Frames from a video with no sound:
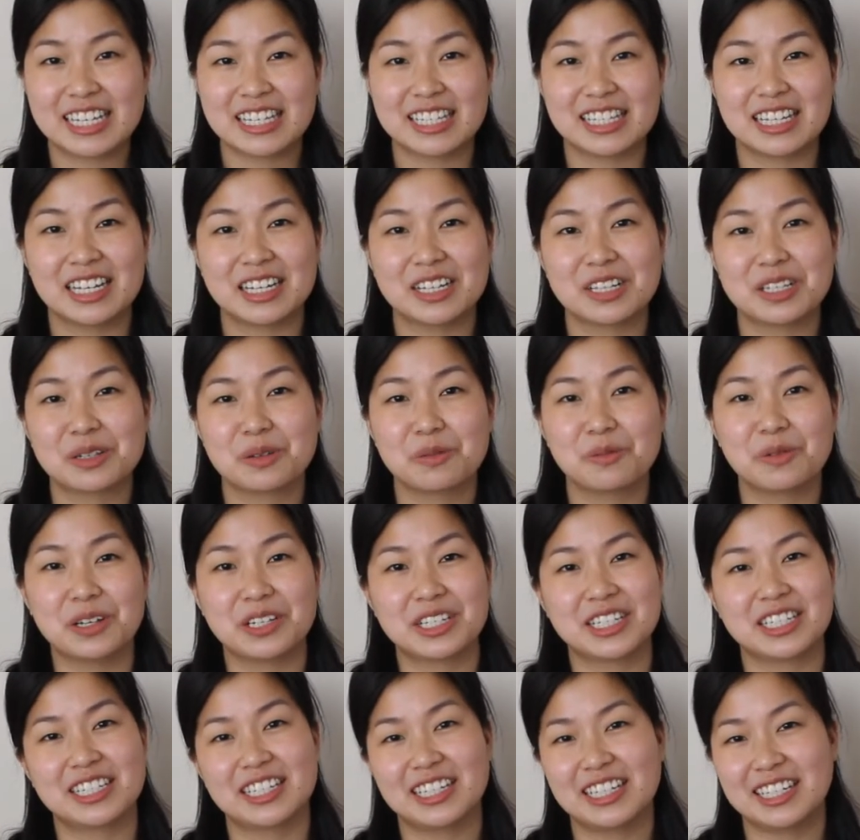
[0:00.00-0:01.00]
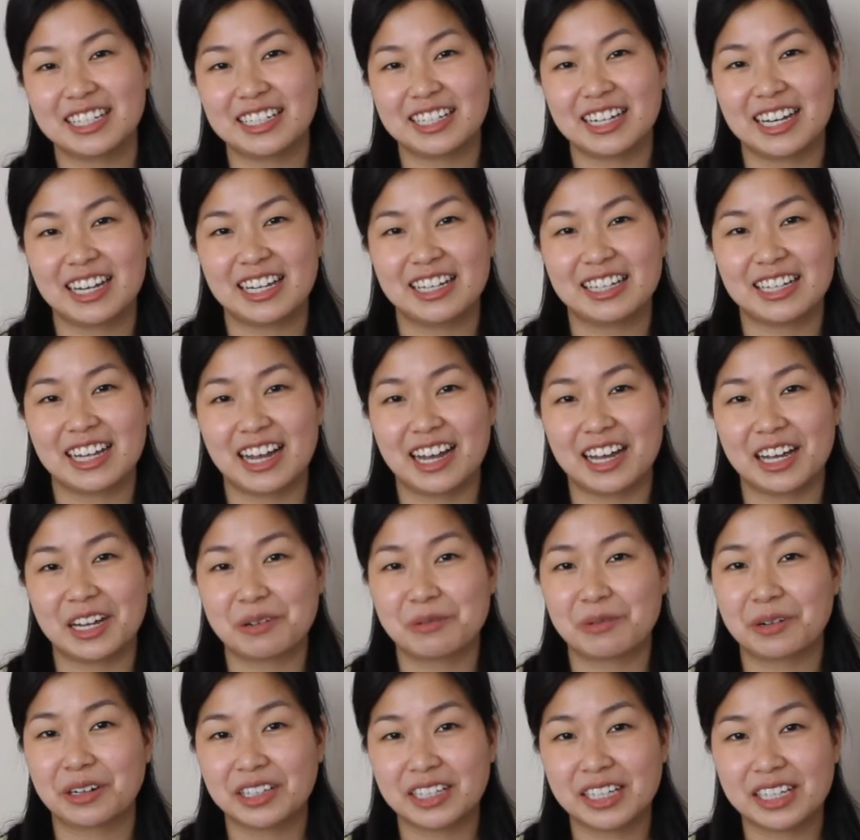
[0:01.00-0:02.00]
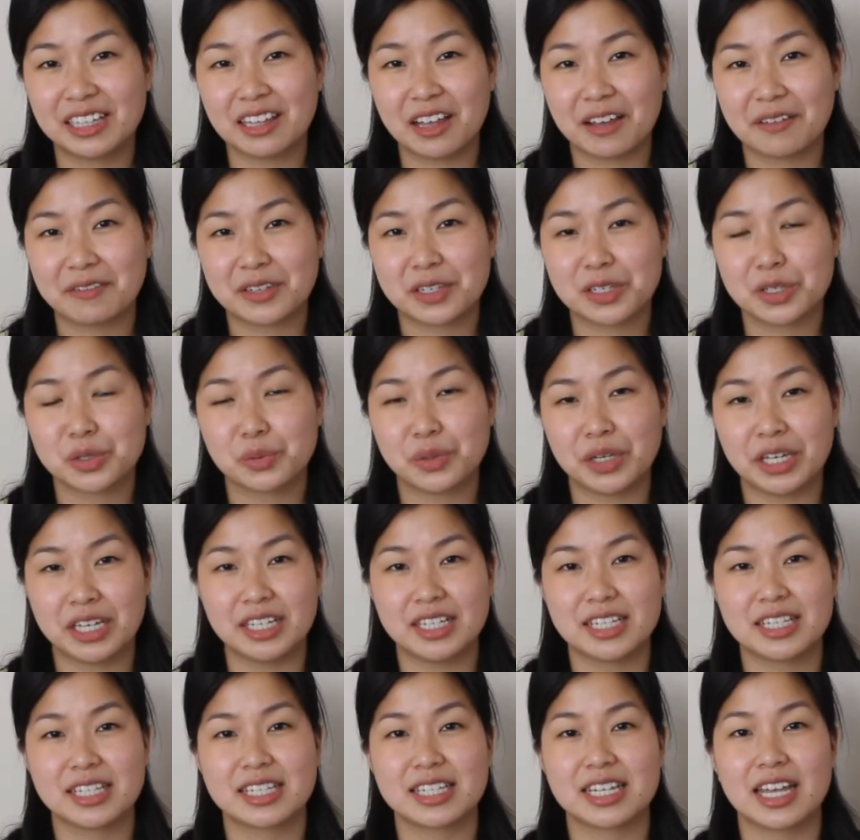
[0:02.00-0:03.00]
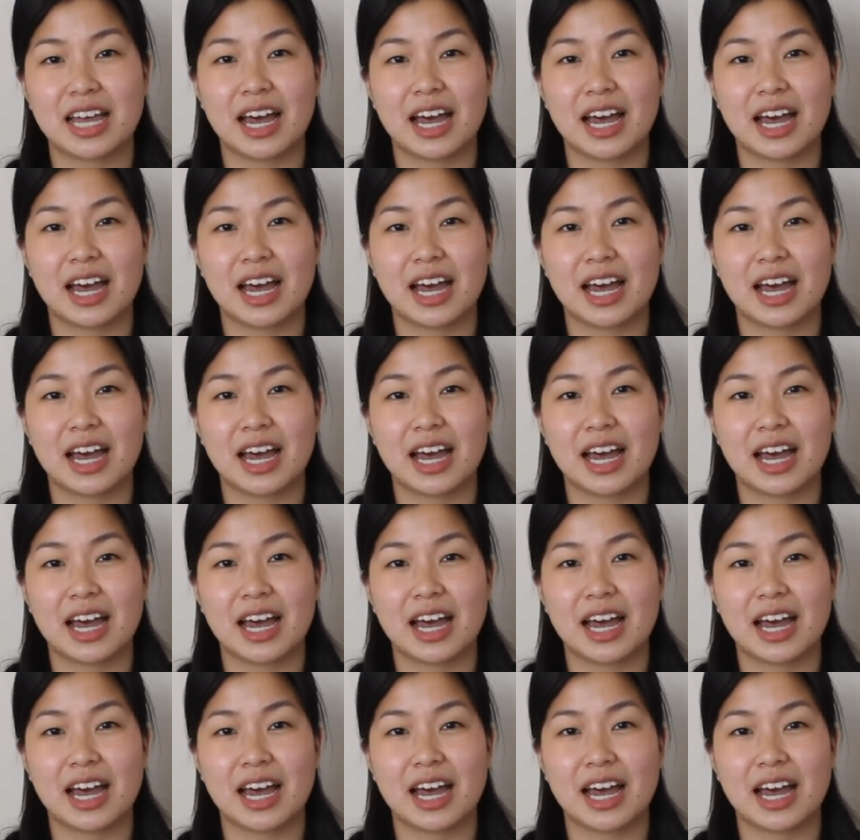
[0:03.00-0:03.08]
since Wilson and I really love sweets,